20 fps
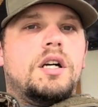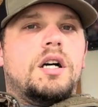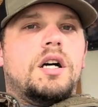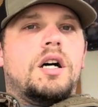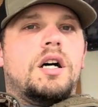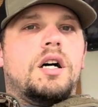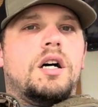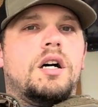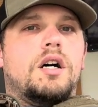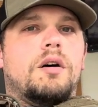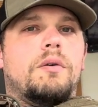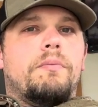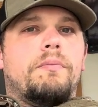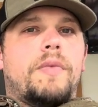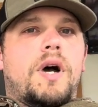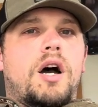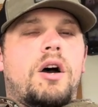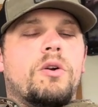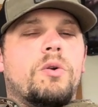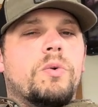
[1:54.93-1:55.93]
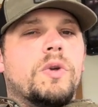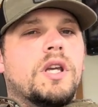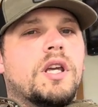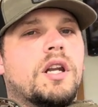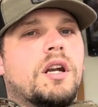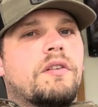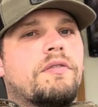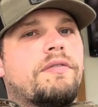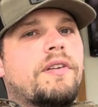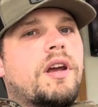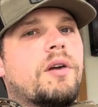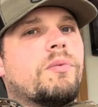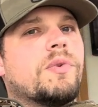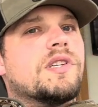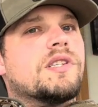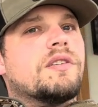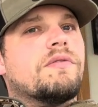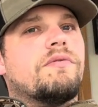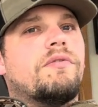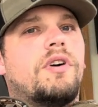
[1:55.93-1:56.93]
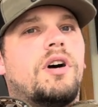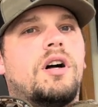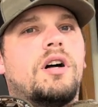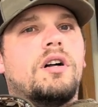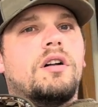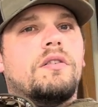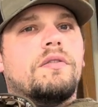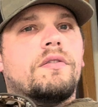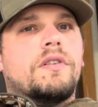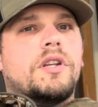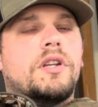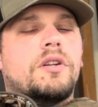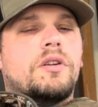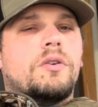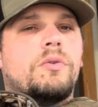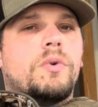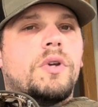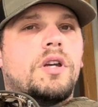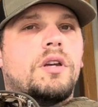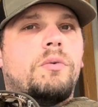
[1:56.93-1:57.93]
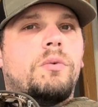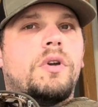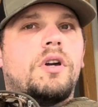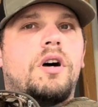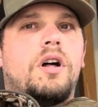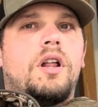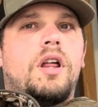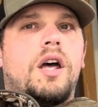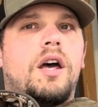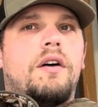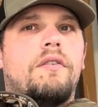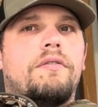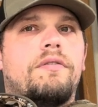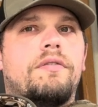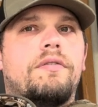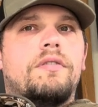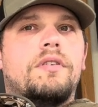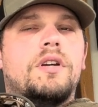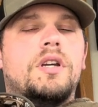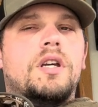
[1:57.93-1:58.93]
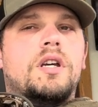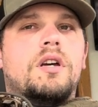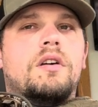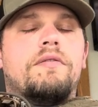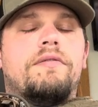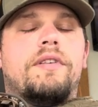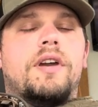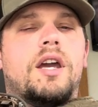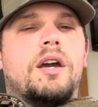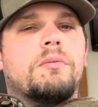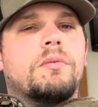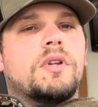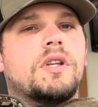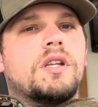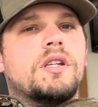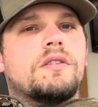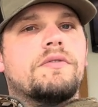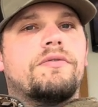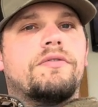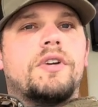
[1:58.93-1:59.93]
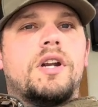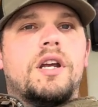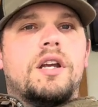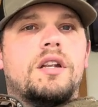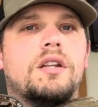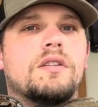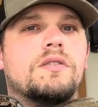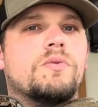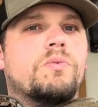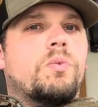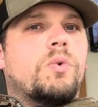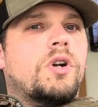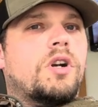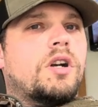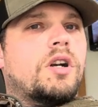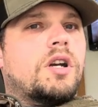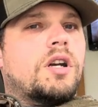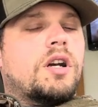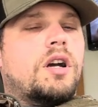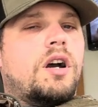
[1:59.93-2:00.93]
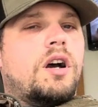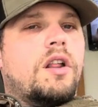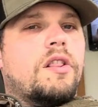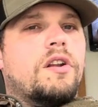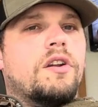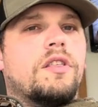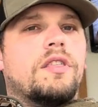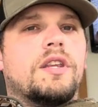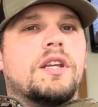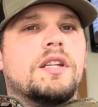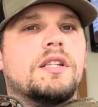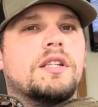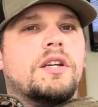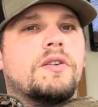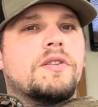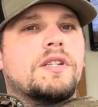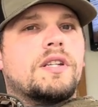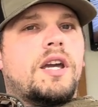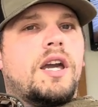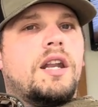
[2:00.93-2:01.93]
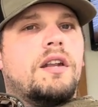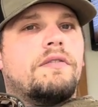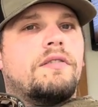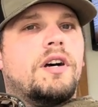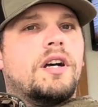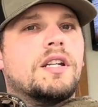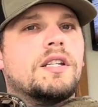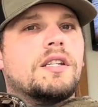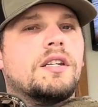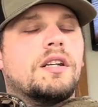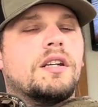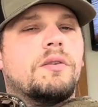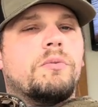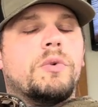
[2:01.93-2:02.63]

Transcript: How do we get our families involved? We all have families, friends, work, other things outside of hunting, and